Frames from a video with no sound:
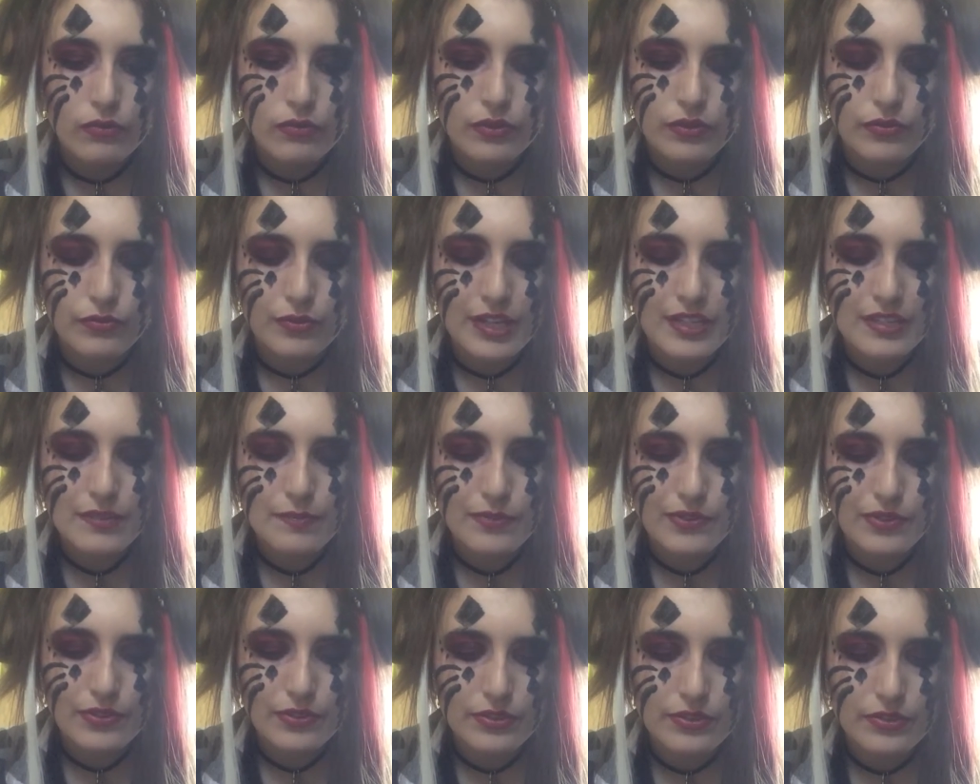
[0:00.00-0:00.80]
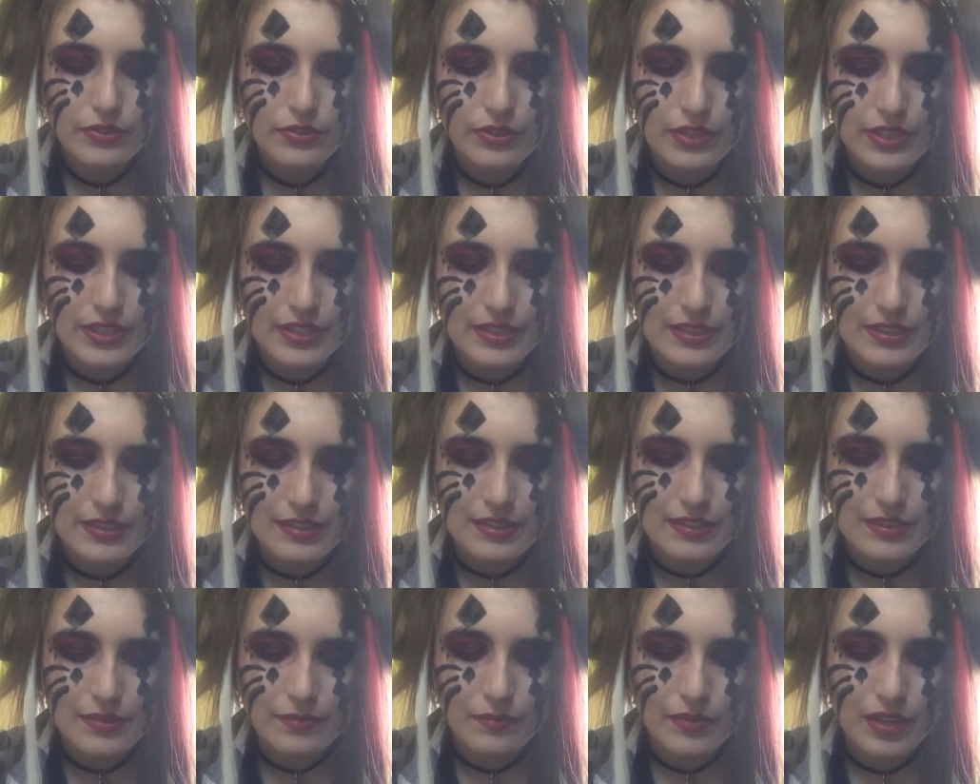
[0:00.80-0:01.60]
The respiratory
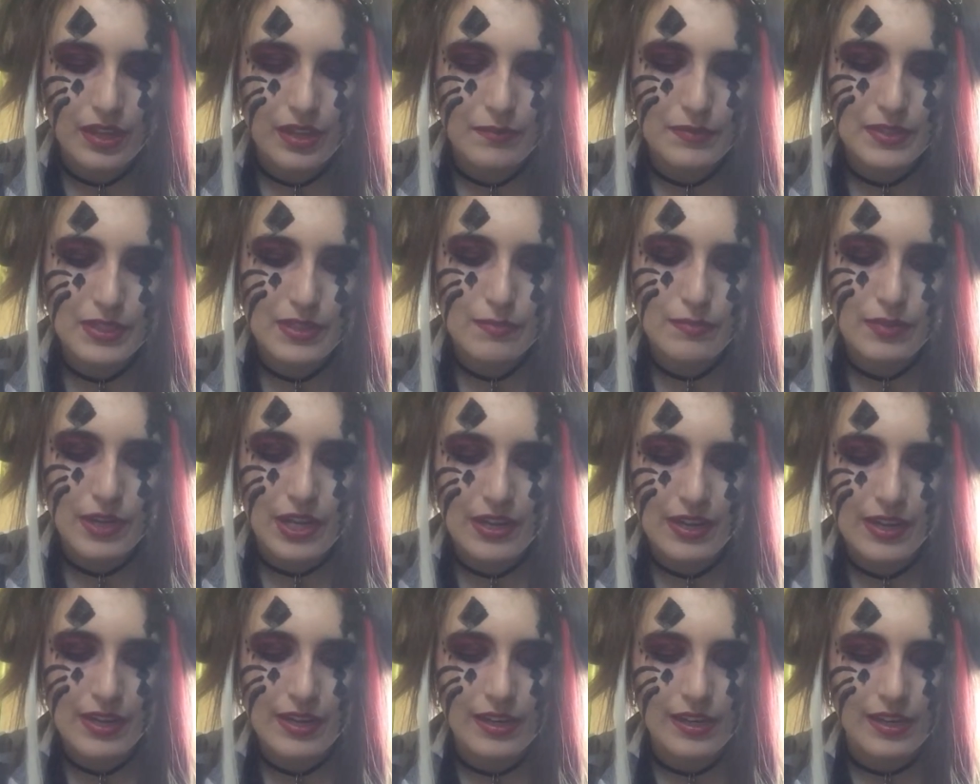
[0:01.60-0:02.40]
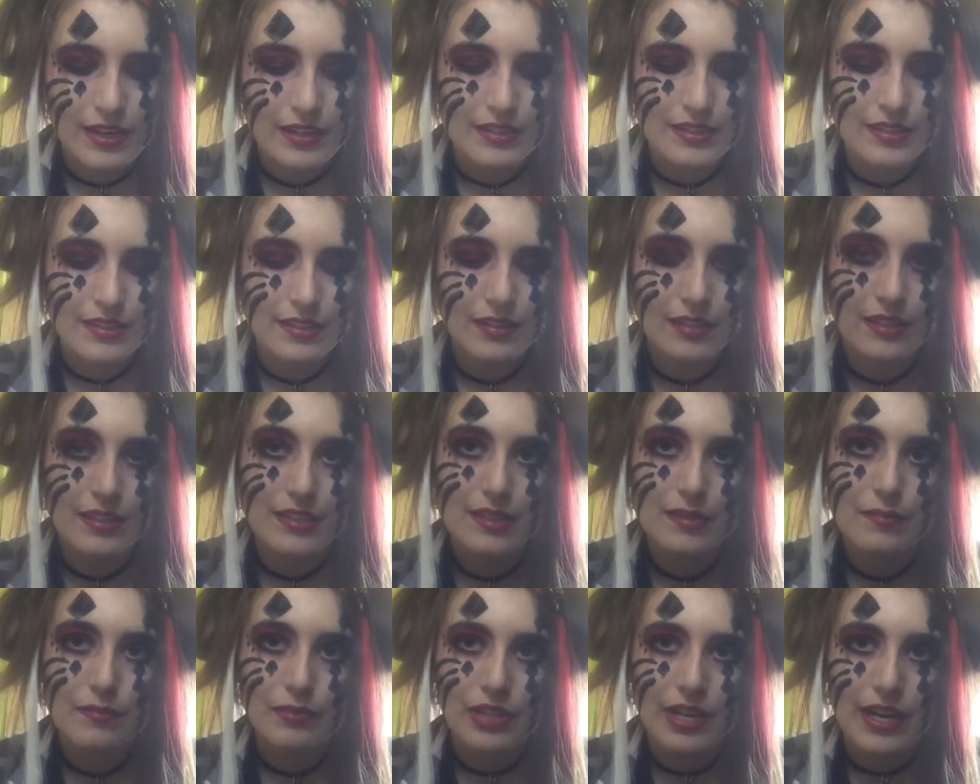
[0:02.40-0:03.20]
system keeps the body constantly
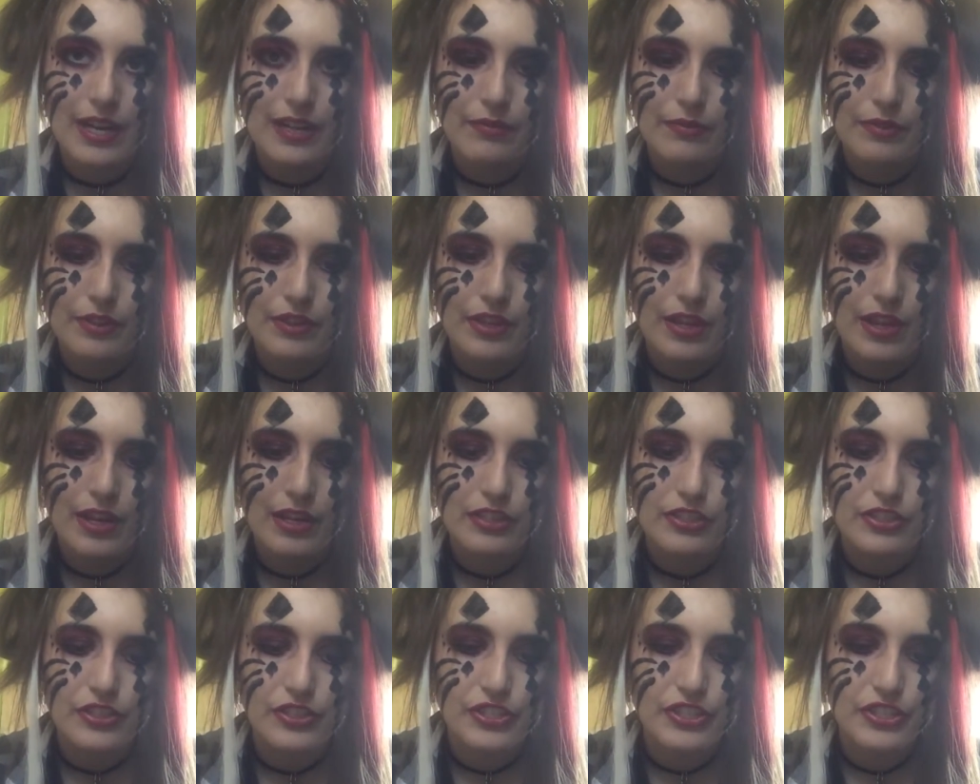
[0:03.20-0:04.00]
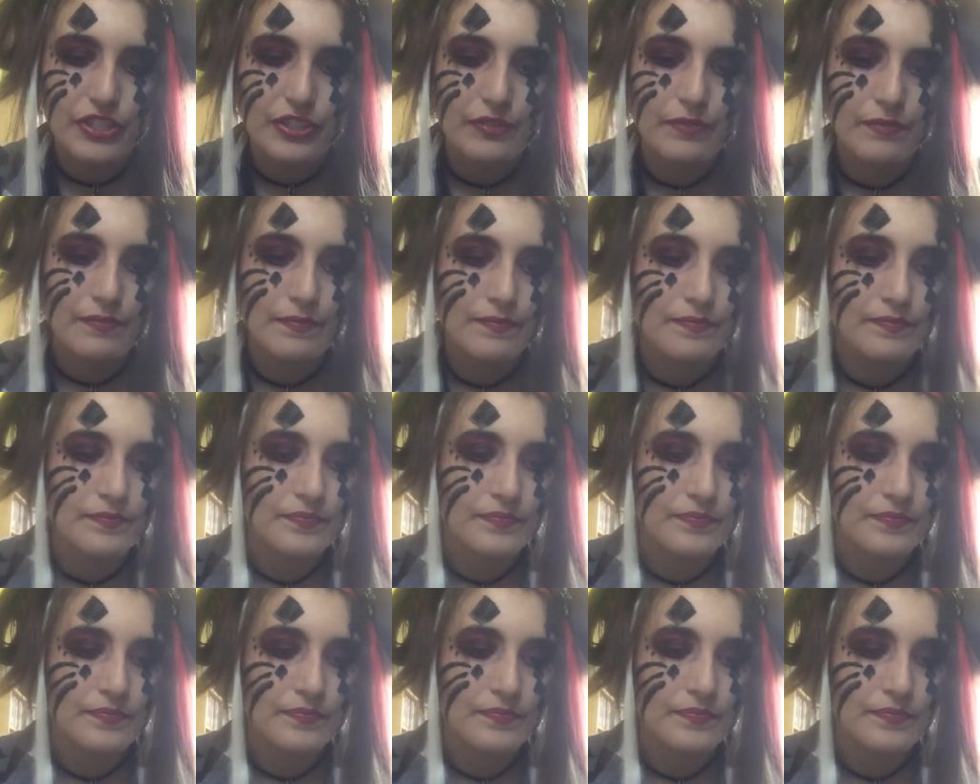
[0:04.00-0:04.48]
supplied with oxygen.